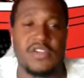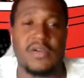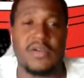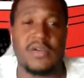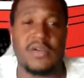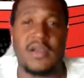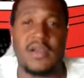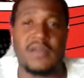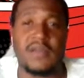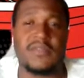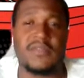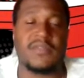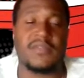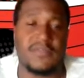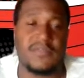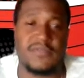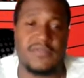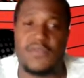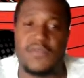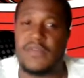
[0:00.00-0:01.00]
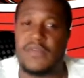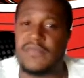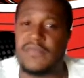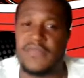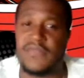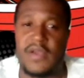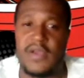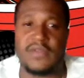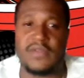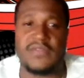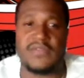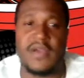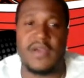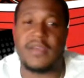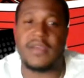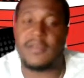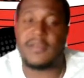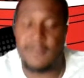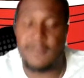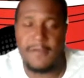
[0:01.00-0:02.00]
showdown, fourth and final fight.
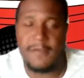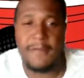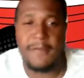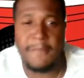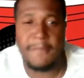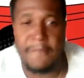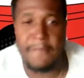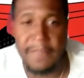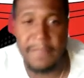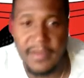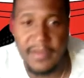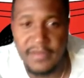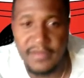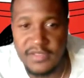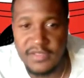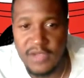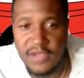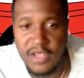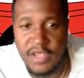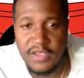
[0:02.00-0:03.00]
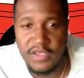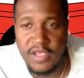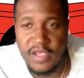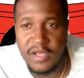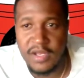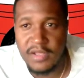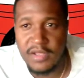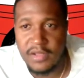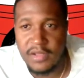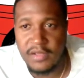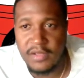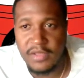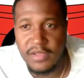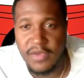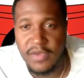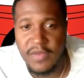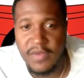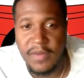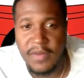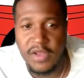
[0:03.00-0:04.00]
That's how you get it. I think
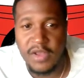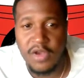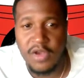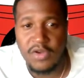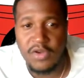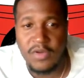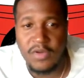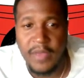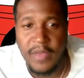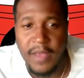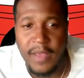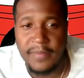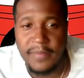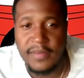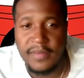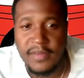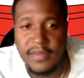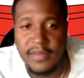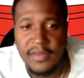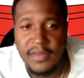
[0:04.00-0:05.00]
everybody go home happy.